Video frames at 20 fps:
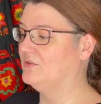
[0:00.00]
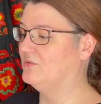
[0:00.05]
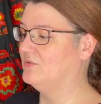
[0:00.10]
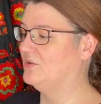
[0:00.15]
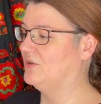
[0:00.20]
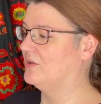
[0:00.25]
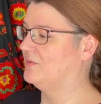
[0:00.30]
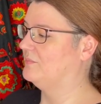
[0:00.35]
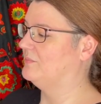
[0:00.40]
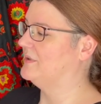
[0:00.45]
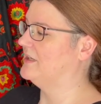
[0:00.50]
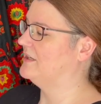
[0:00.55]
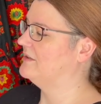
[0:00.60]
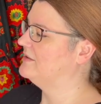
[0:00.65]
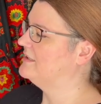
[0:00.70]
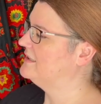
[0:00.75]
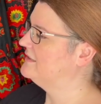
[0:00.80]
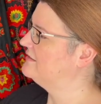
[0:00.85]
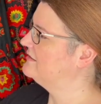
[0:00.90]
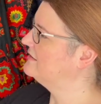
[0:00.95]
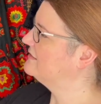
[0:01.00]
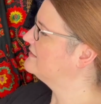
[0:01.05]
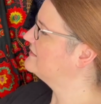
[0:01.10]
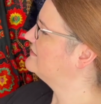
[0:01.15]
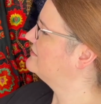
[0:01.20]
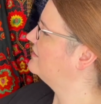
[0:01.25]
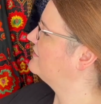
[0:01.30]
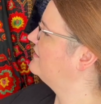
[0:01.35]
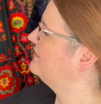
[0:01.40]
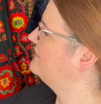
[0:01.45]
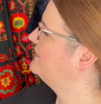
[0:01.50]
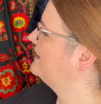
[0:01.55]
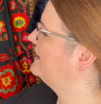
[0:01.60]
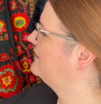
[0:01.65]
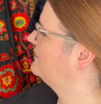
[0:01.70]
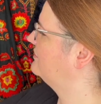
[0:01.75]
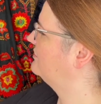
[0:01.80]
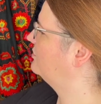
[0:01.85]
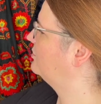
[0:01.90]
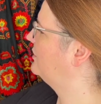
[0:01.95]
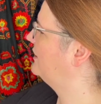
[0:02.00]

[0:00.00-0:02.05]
got married so that they could